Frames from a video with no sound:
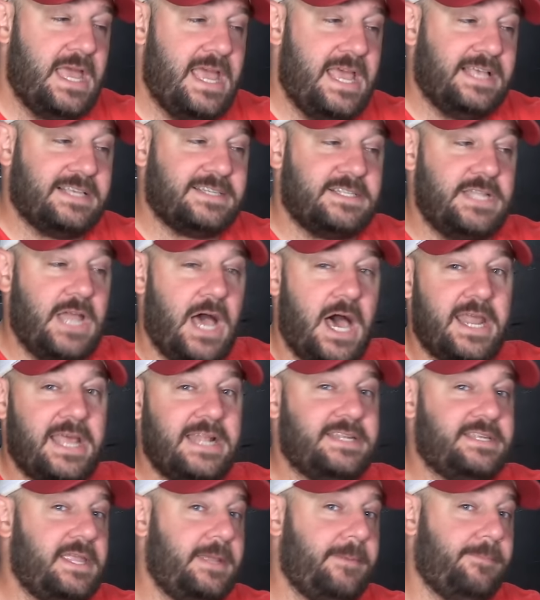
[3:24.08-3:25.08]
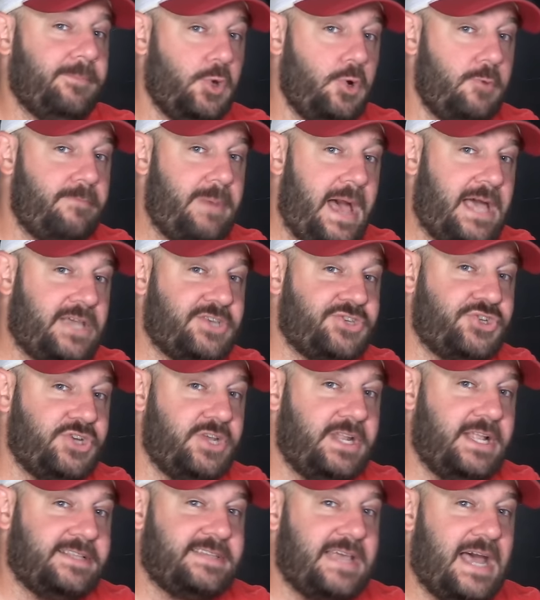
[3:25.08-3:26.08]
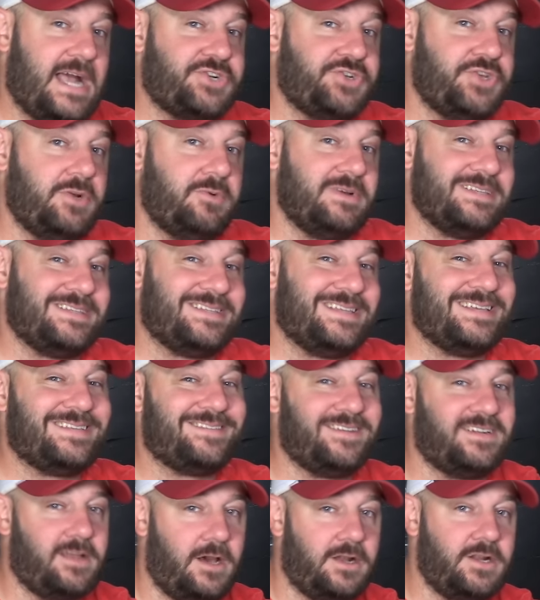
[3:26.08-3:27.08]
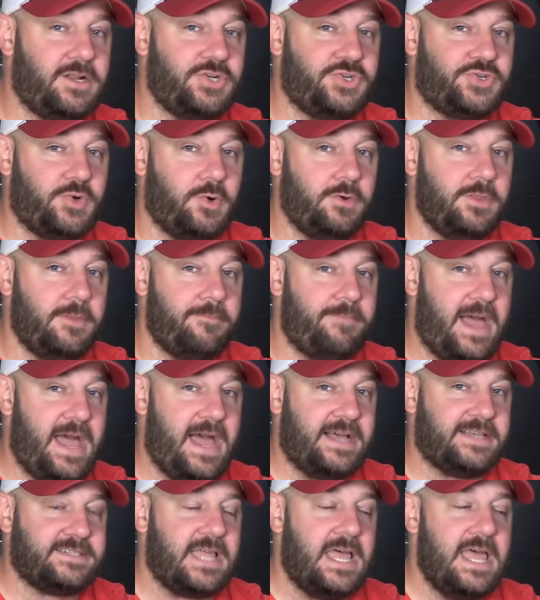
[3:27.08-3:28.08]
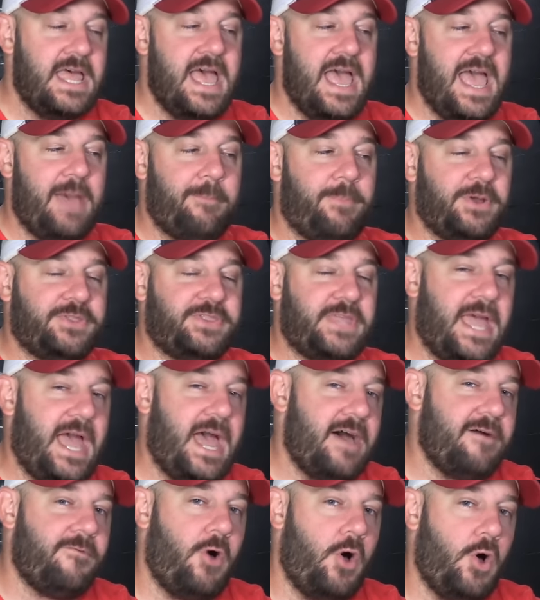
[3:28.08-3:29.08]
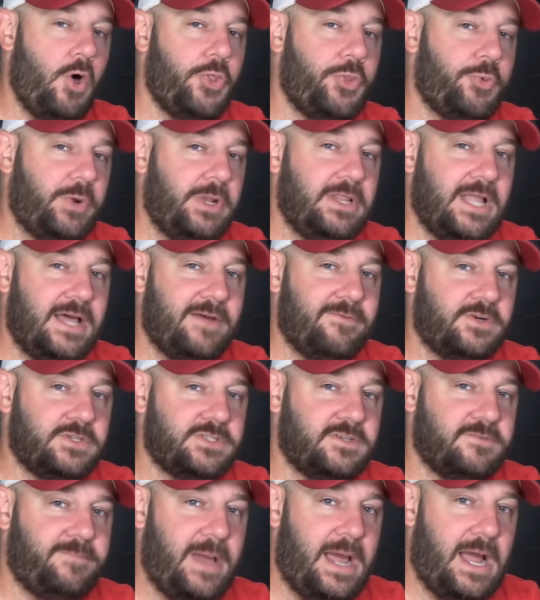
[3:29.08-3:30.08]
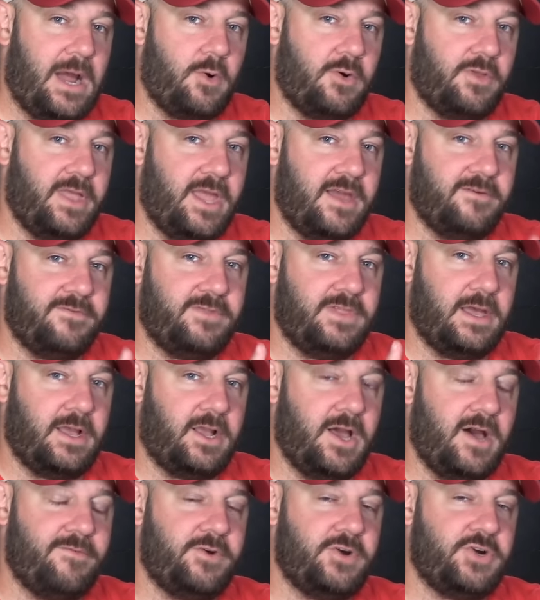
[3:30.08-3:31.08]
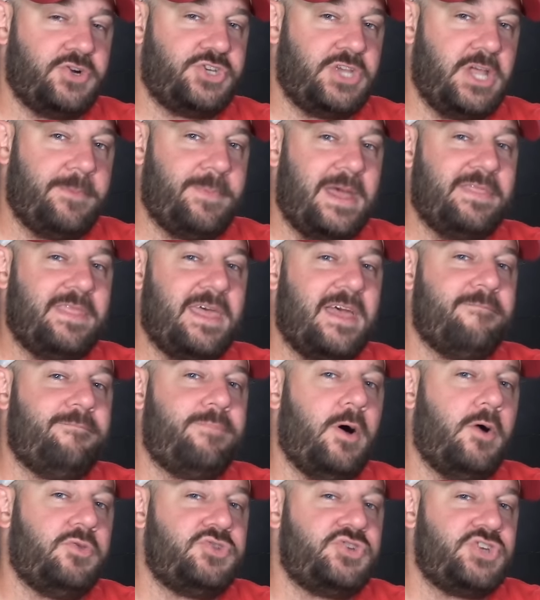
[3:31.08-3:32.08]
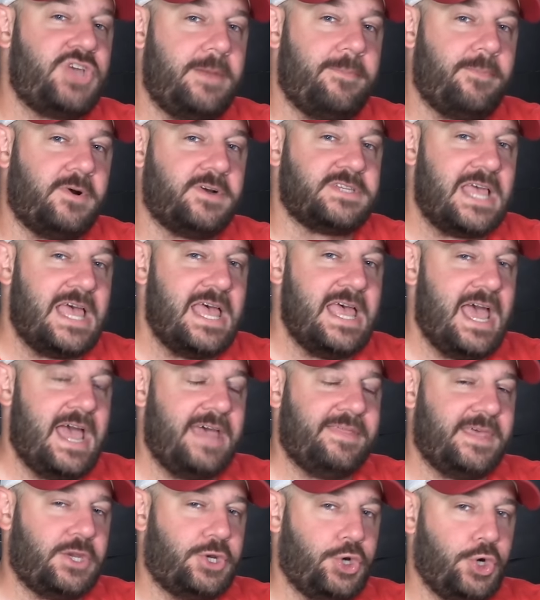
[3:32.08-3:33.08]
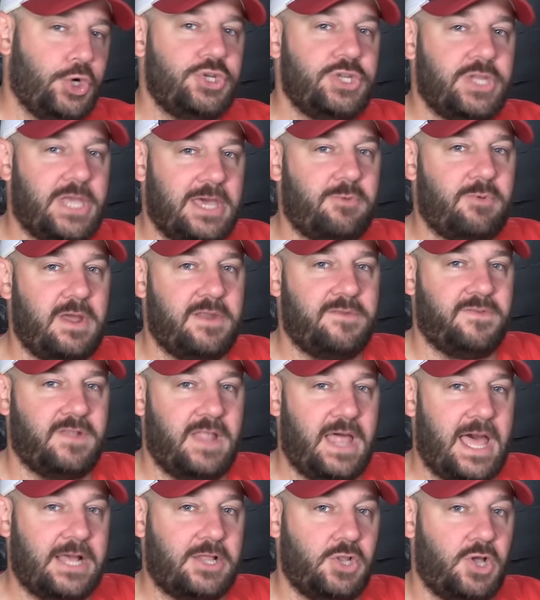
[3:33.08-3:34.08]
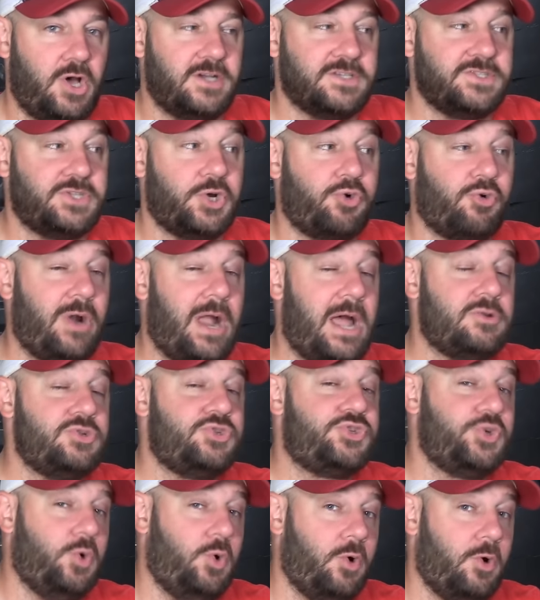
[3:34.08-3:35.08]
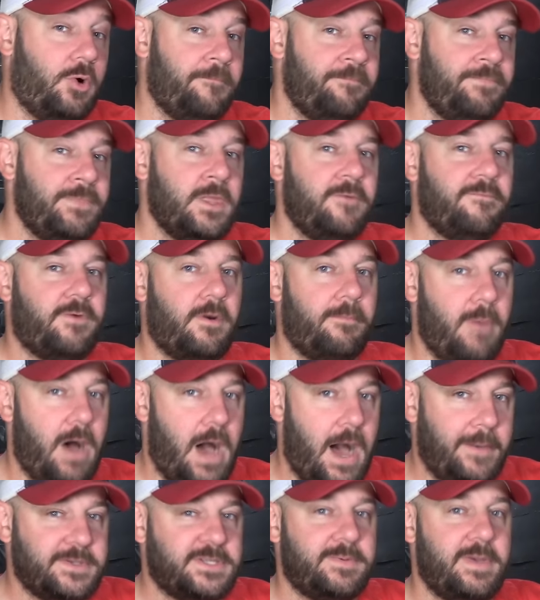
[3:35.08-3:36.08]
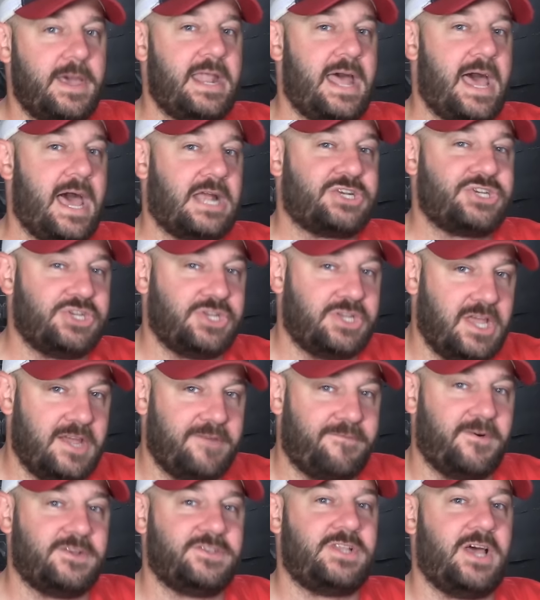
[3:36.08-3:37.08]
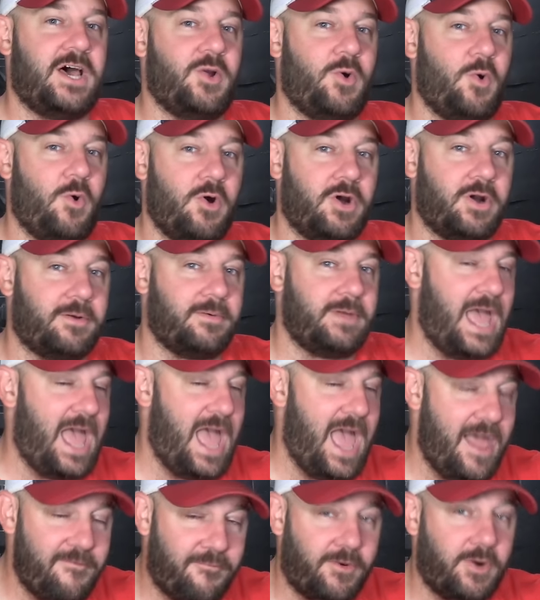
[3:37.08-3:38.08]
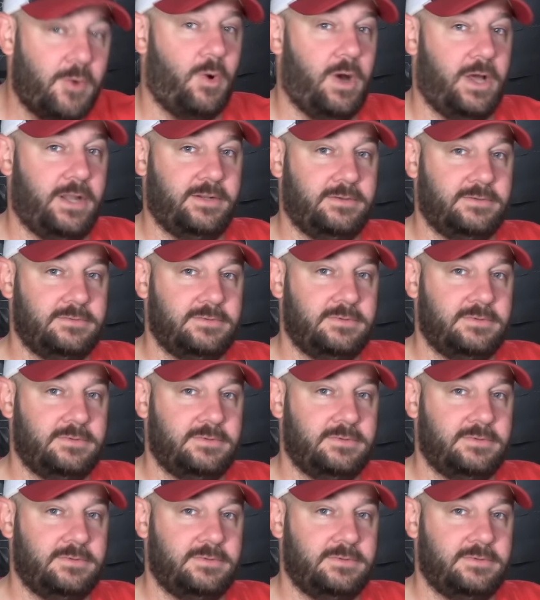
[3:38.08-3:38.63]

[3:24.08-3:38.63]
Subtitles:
is not a deep blue bastion. It's actually resisted gun control in the past. But they have all three levers of power. They have the governorship and they have both chambers, and they couldn't get red flag laws. The crown jewel from Moms Demand Action, Giffords.org, everyone.